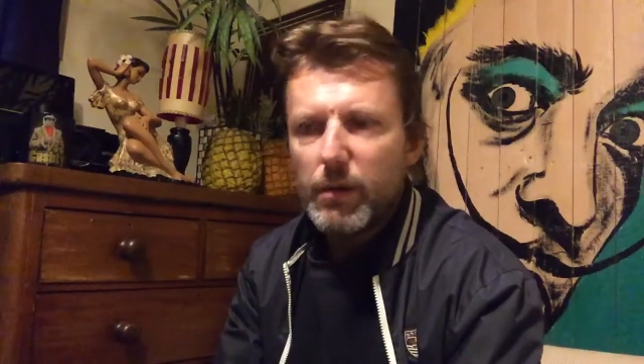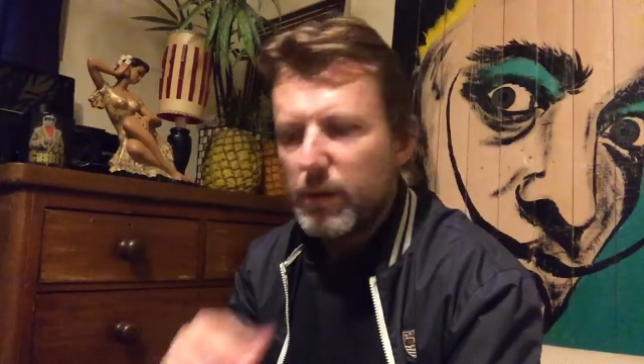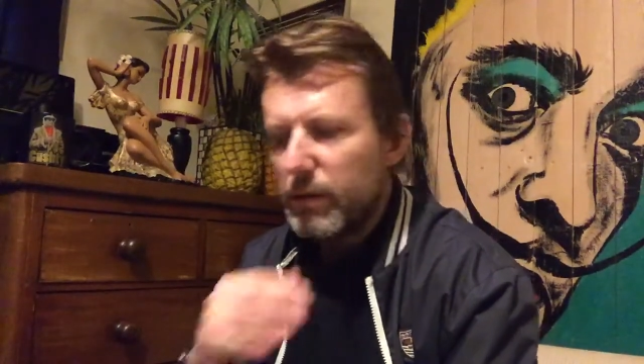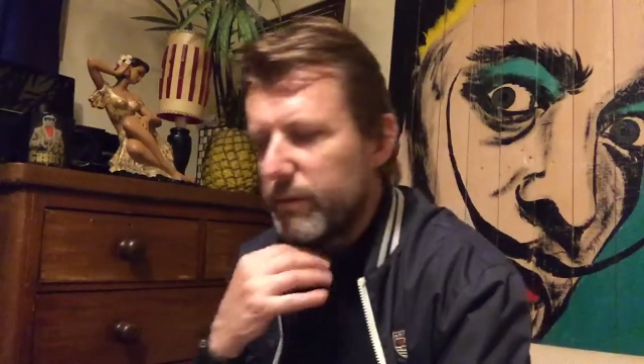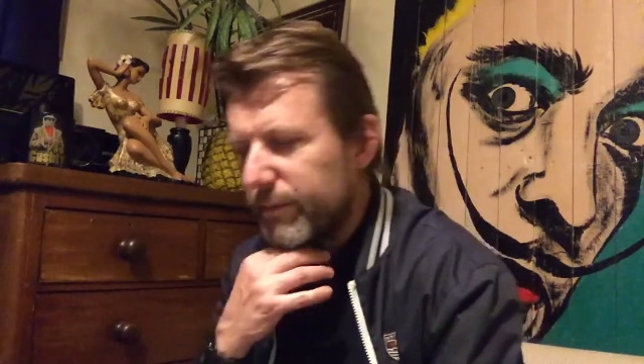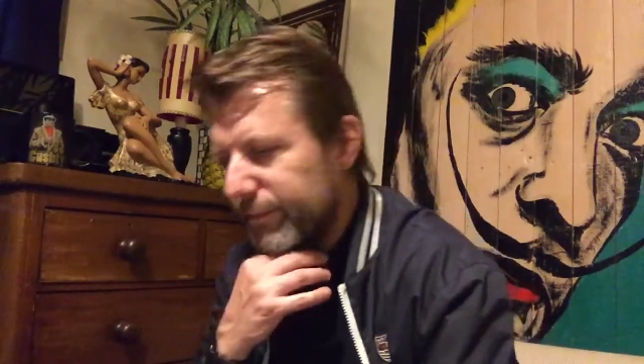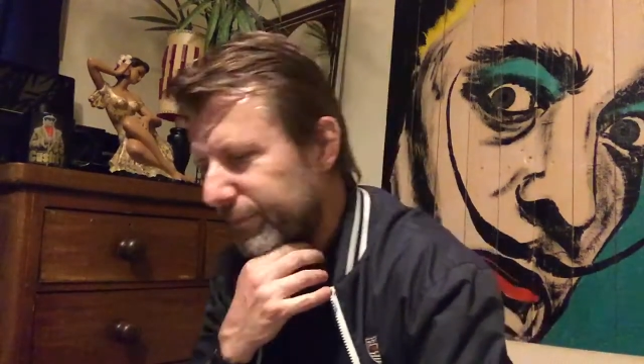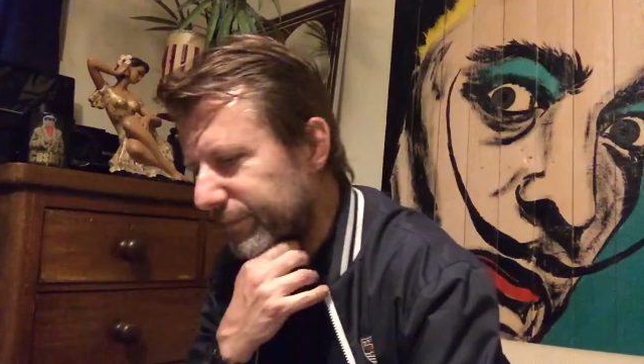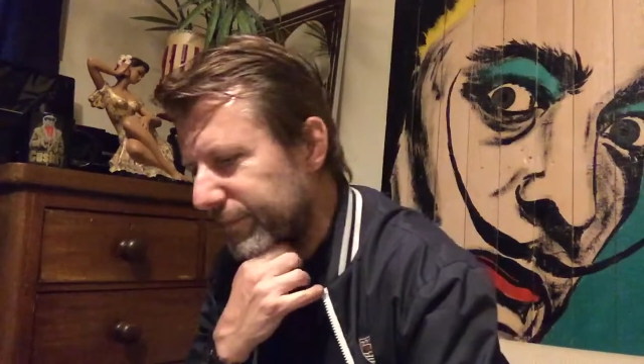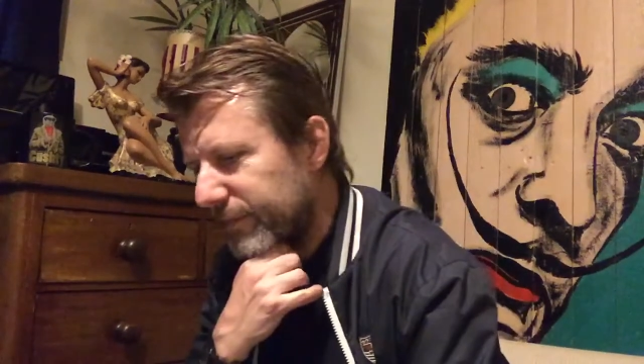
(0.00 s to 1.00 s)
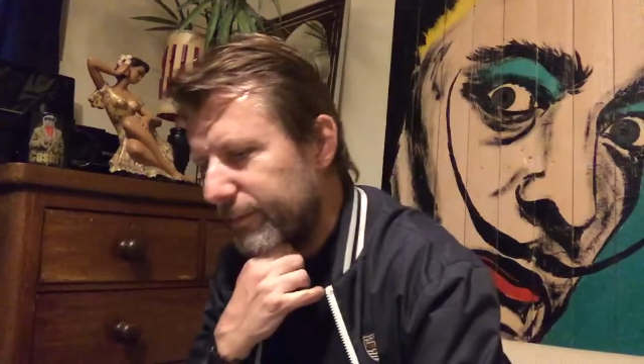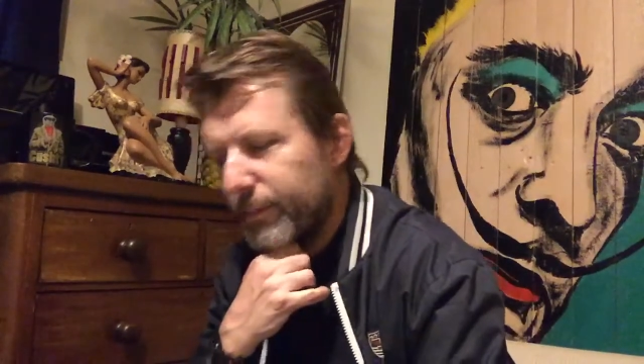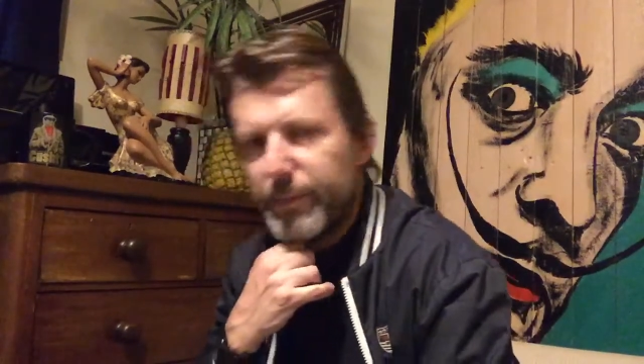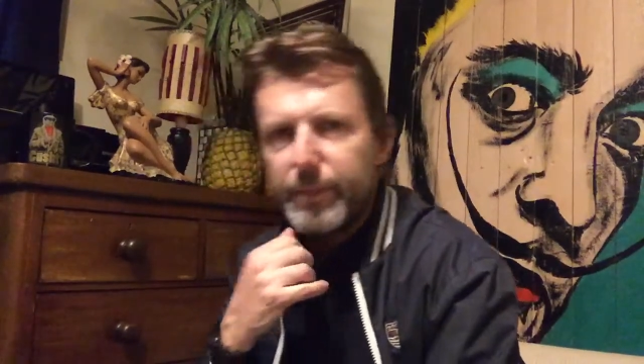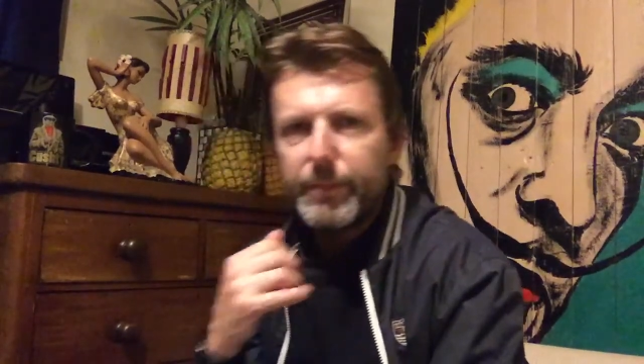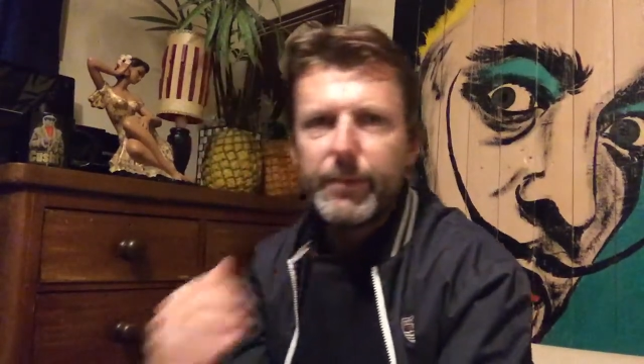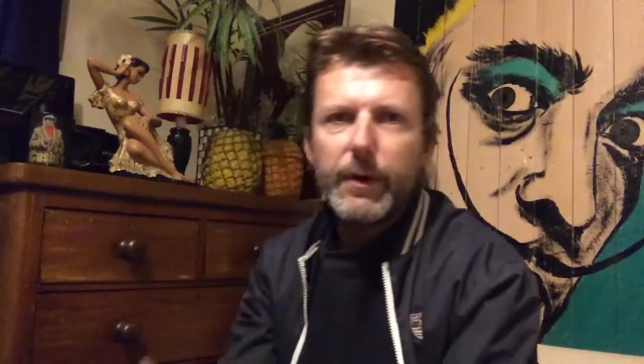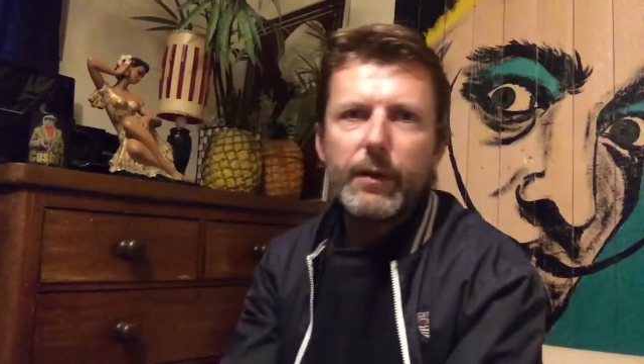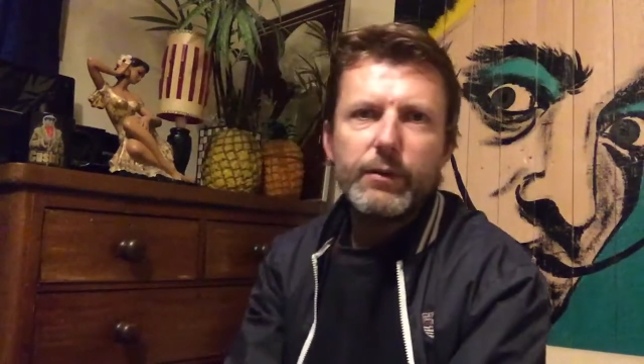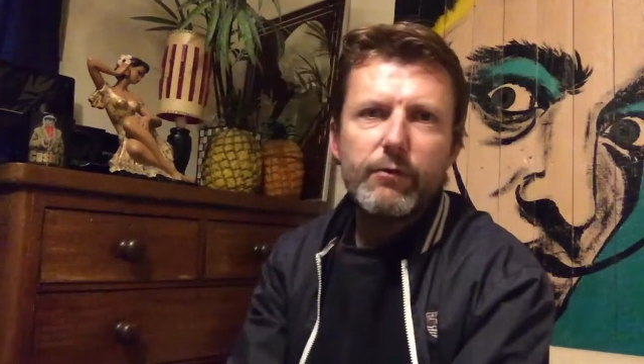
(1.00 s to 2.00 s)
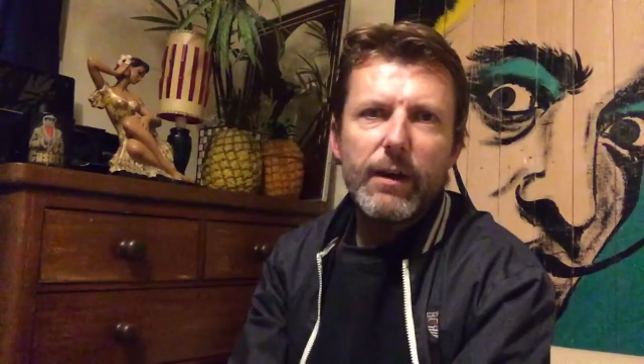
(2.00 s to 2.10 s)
and, you know,